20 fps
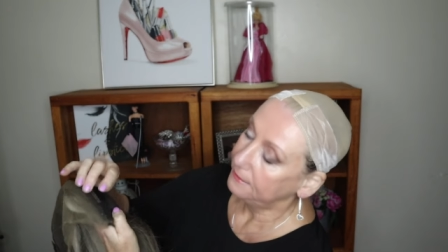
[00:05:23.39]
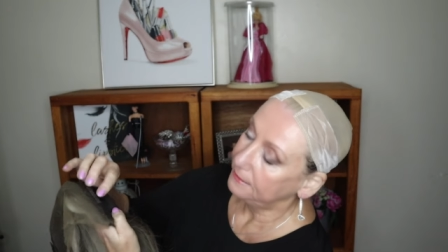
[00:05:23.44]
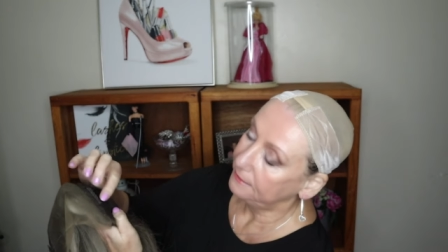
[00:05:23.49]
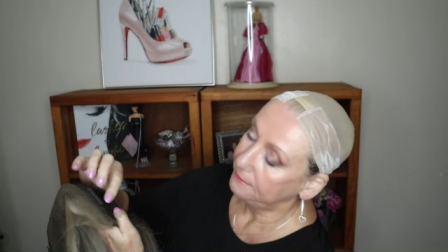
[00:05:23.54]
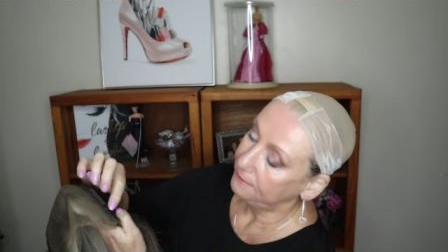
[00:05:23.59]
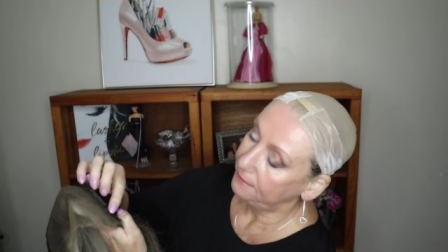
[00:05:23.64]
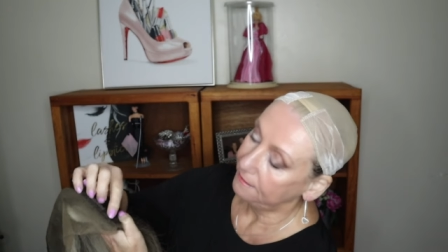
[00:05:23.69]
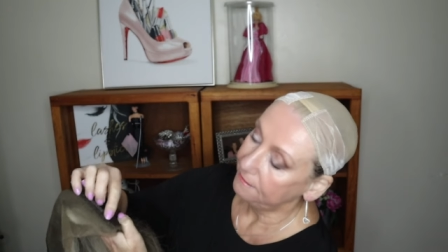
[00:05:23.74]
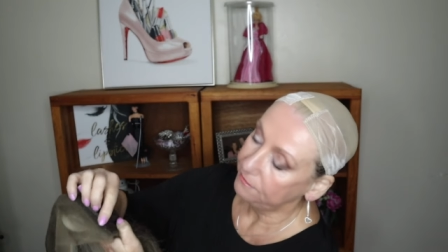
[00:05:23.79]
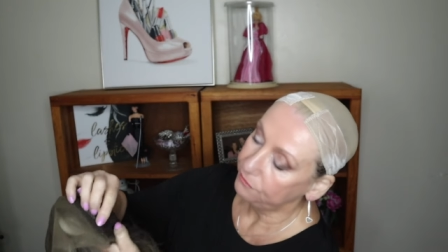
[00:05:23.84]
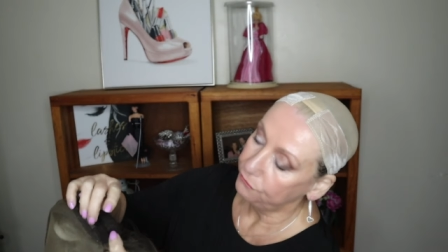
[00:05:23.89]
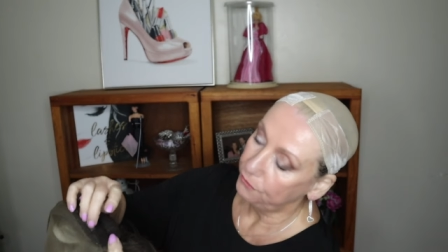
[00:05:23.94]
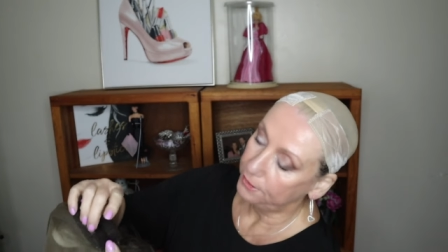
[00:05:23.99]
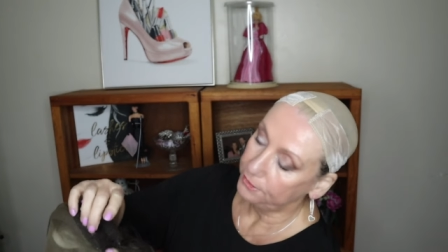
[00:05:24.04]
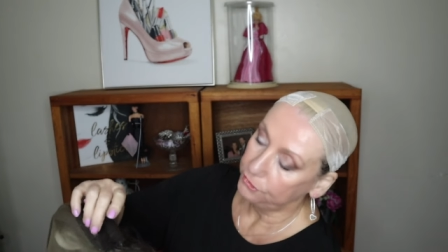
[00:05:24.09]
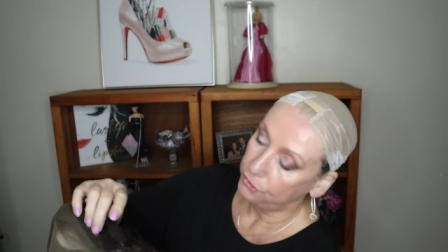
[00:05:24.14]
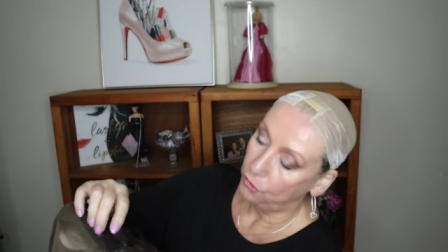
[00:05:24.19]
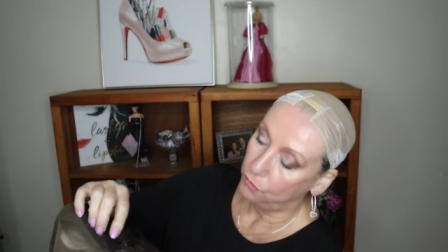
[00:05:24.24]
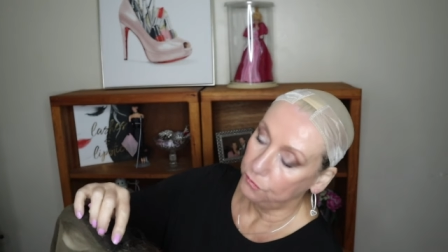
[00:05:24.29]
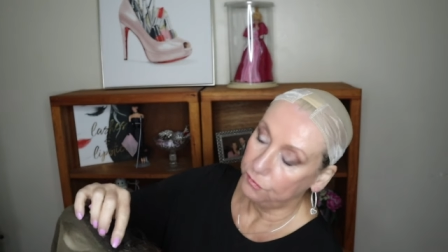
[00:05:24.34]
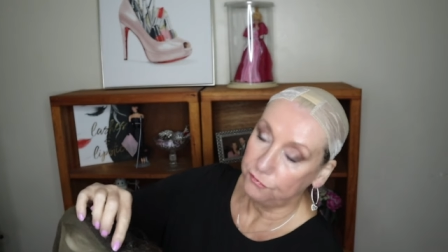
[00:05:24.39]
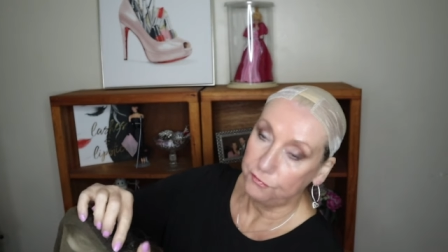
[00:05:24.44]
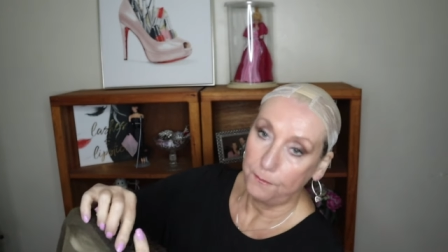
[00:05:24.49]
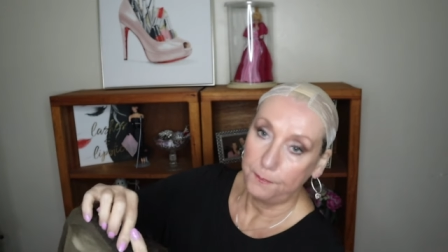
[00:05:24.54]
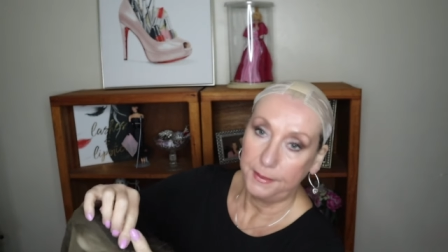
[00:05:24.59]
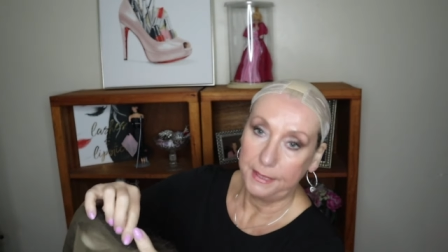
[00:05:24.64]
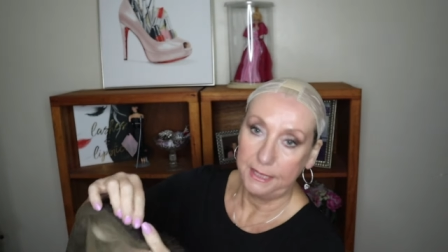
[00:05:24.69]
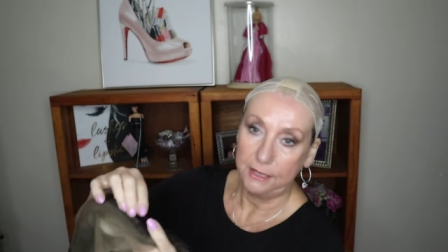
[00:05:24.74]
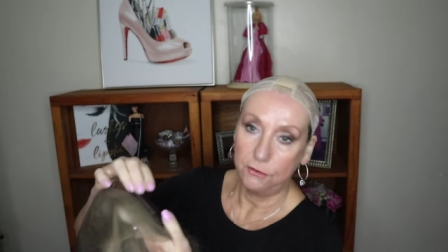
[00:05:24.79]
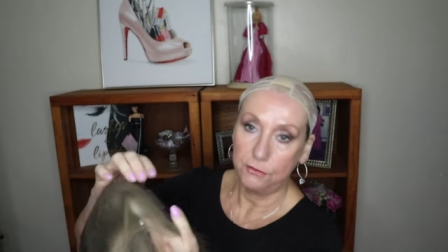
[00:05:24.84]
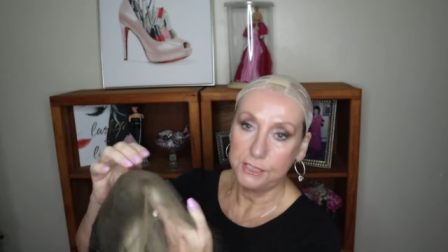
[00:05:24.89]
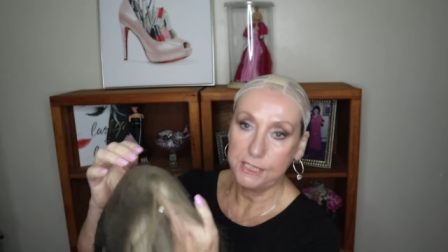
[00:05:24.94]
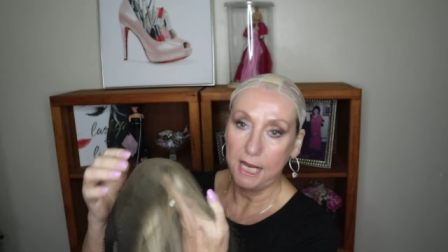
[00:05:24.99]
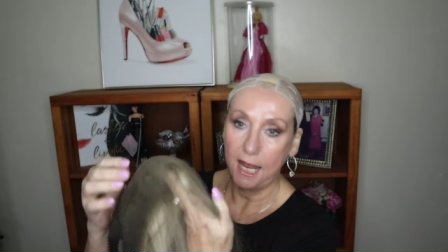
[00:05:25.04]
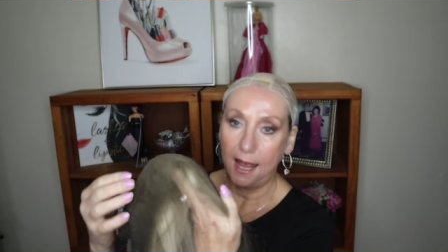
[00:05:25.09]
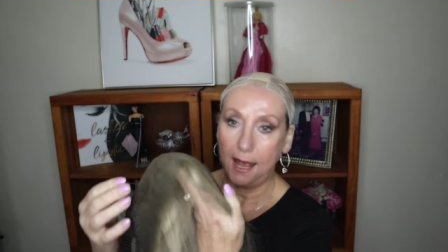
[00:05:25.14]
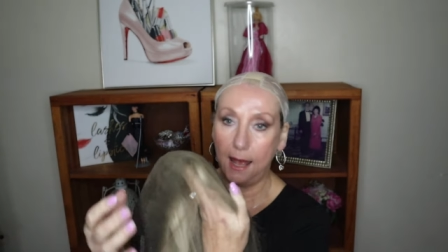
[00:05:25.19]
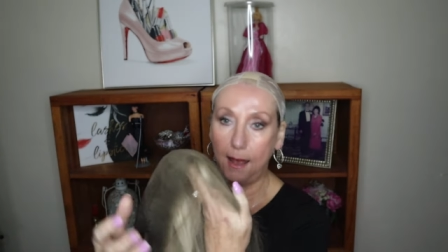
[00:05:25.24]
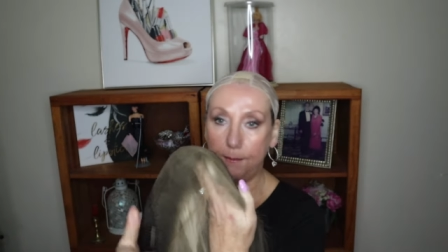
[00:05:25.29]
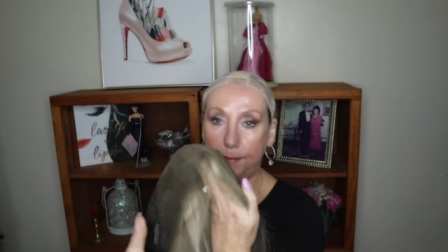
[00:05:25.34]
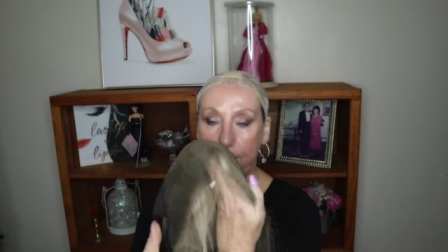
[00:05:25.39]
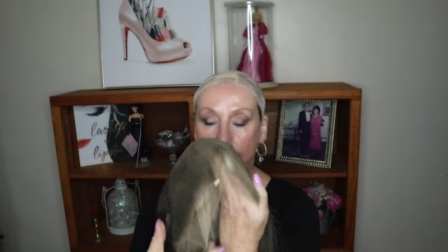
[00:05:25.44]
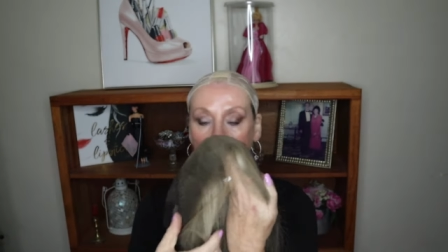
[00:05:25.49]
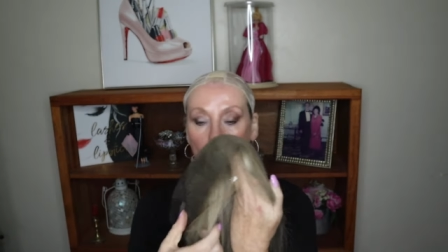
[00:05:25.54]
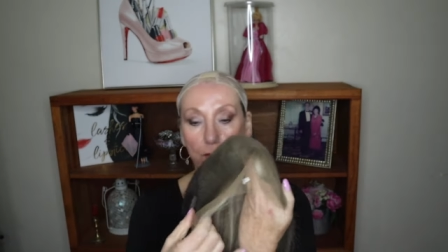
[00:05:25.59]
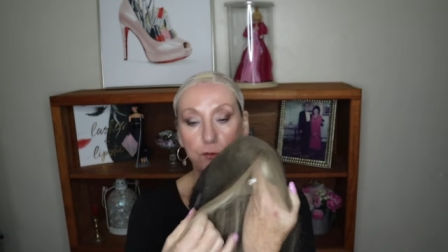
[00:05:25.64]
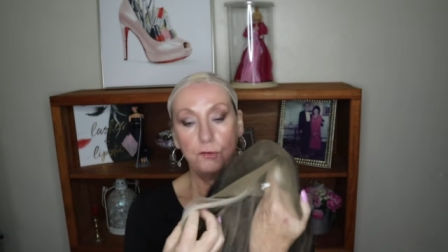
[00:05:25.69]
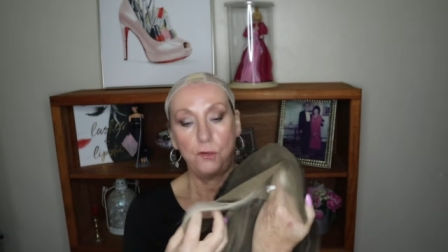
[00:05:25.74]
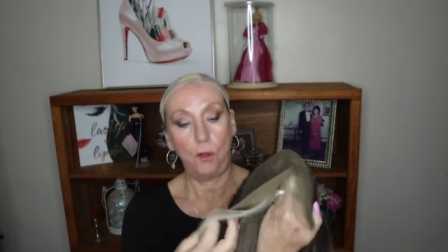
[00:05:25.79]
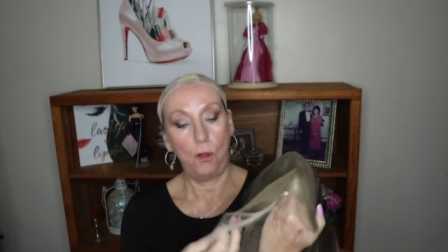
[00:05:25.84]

the lace front goes from the ear tab, it goes